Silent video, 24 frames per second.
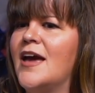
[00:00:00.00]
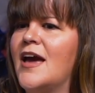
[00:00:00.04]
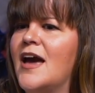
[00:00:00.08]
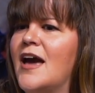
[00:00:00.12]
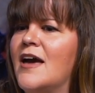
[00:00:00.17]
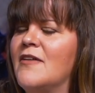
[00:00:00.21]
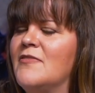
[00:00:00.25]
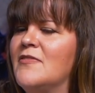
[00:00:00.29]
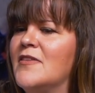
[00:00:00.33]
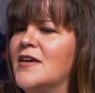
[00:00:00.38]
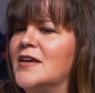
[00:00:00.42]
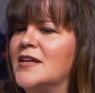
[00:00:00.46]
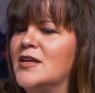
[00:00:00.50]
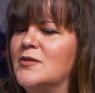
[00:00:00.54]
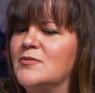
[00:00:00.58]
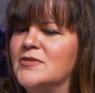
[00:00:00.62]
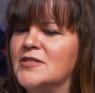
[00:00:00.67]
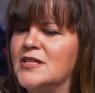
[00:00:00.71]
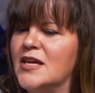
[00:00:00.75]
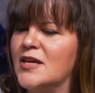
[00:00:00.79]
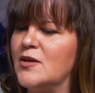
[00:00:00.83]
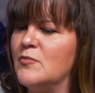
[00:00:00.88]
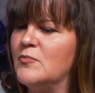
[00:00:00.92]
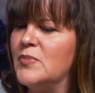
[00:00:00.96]
And then he was
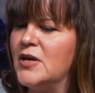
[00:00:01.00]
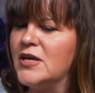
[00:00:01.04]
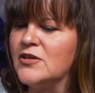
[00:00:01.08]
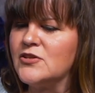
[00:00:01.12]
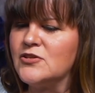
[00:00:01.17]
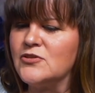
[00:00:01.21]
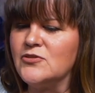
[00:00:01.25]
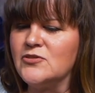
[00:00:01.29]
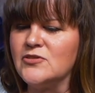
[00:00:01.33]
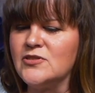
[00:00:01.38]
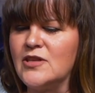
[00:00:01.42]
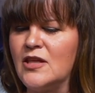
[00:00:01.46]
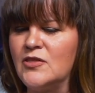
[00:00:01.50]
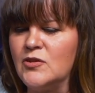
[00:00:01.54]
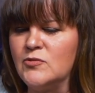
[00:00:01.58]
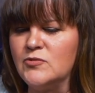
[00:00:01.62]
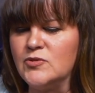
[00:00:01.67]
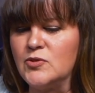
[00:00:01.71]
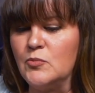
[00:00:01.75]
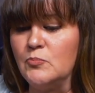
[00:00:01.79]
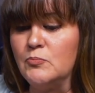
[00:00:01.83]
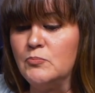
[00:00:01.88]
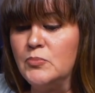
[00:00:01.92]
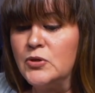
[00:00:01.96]
taking pictures, and there
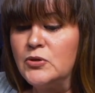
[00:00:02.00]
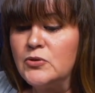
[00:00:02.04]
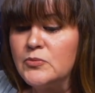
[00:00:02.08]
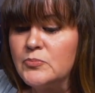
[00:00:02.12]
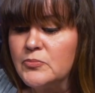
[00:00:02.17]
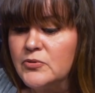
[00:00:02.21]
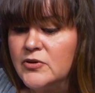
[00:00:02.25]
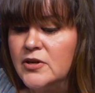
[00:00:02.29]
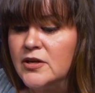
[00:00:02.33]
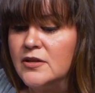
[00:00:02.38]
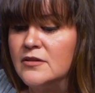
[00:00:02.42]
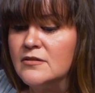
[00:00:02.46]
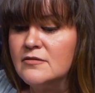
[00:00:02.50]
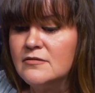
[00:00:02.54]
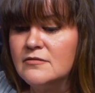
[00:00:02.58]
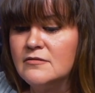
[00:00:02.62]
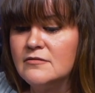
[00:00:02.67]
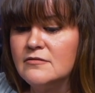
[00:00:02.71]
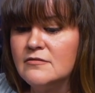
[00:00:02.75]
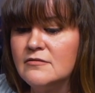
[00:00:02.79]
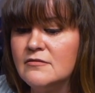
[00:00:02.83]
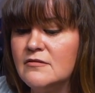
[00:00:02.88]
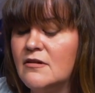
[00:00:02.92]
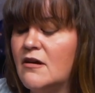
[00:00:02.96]
was a boot print
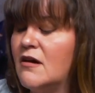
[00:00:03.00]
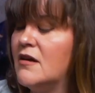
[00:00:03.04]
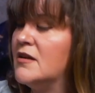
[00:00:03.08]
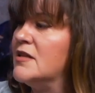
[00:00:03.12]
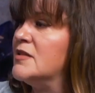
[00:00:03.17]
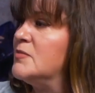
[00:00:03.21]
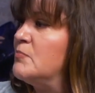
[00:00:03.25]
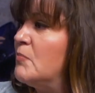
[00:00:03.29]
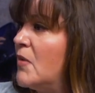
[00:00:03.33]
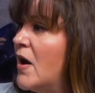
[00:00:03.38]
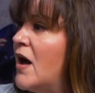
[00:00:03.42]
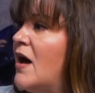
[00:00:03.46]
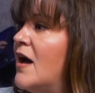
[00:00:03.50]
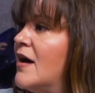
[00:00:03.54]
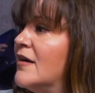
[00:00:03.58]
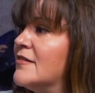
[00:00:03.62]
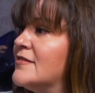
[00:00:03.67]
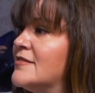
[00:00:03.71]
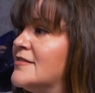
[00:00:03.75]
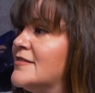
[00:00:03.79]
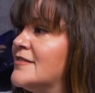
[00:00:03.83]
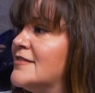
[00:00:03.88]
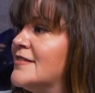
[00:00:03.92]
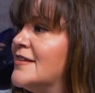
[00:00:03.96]
on his
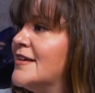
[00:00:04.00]
box.